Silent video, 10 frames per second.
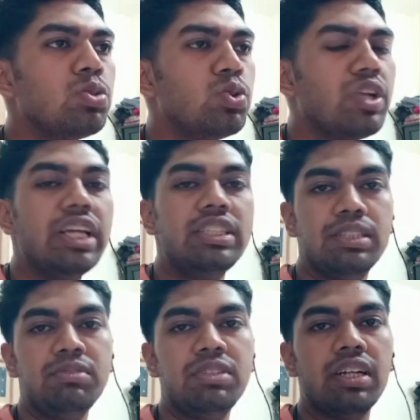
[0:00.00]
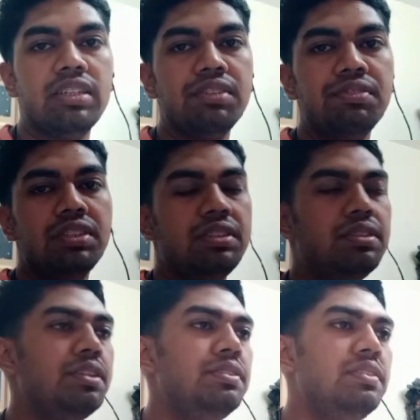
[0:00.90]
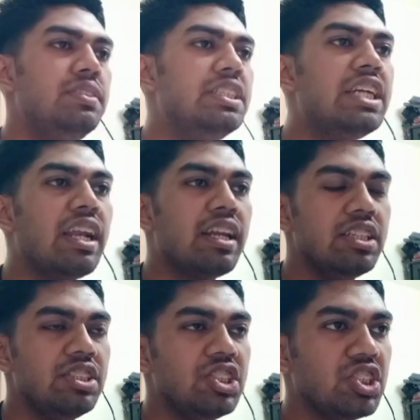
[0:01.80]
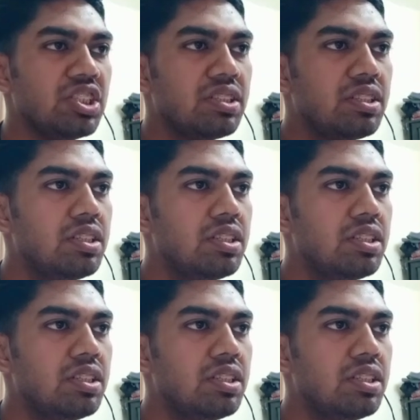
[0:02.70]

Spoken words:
So next step, third step is decolorization.